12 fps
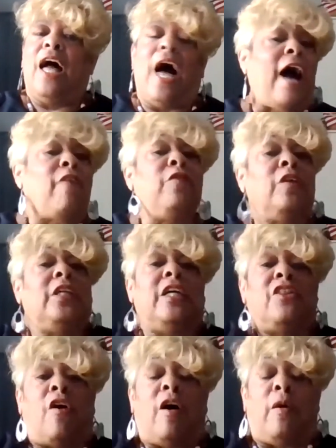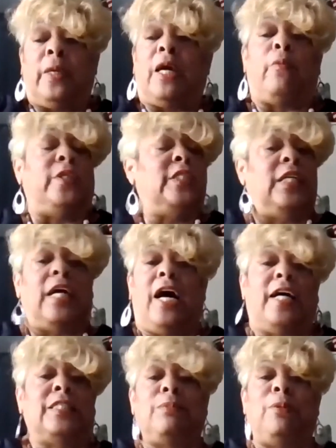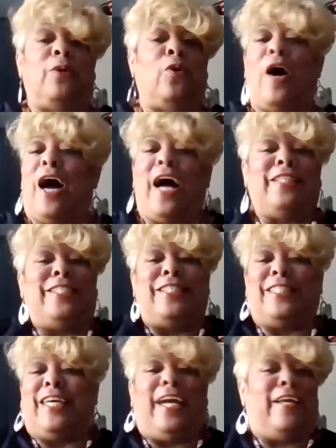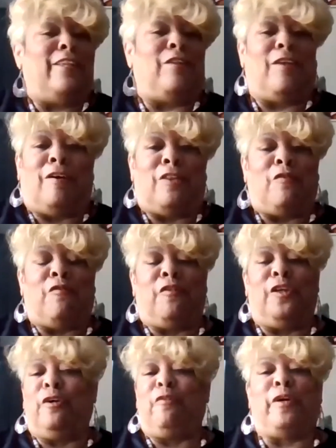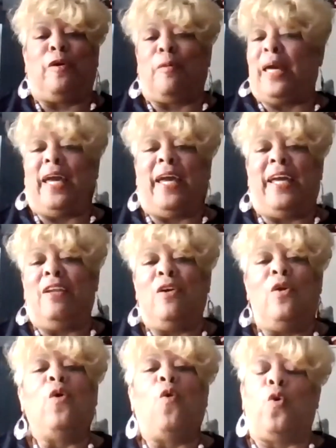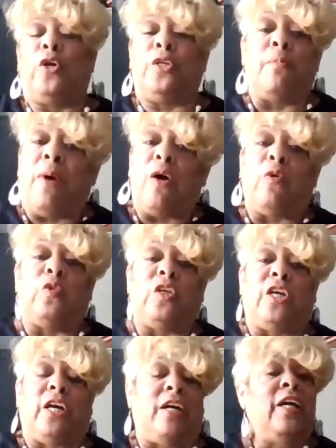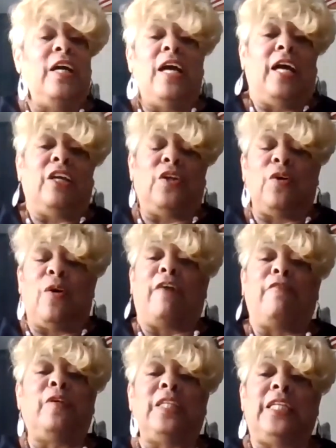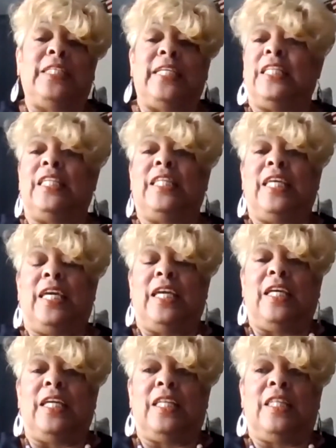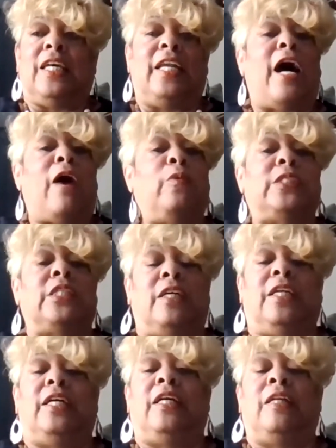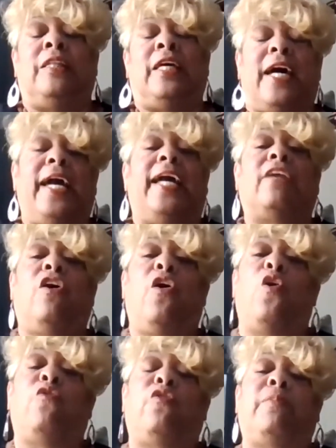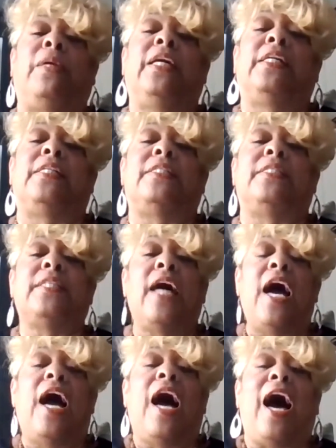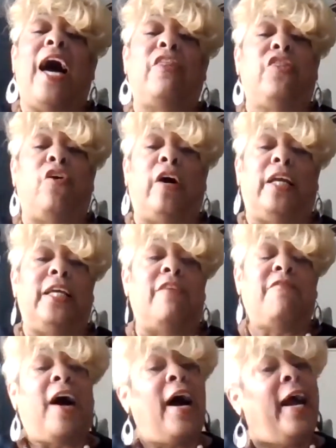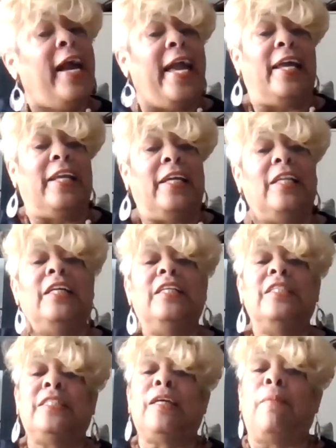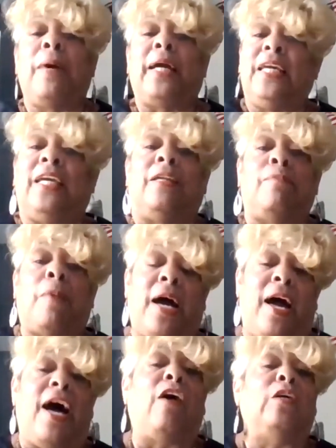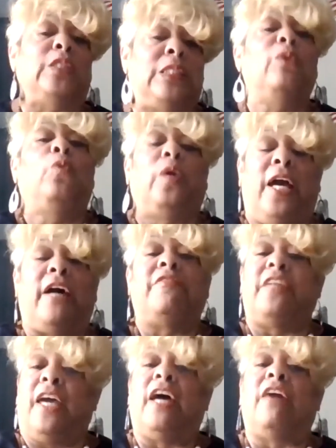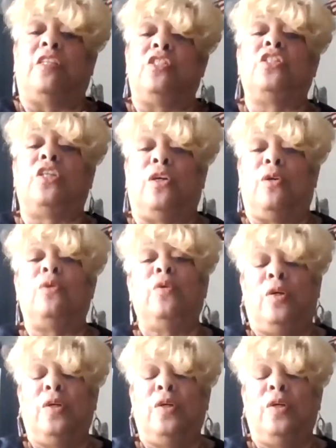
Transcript: I really thought when I went to the hospital, I just had the flu real bad or pneumonia. I really didn't think that that I had COVID, because I thought if I had it, somebody in my house would have to have it too.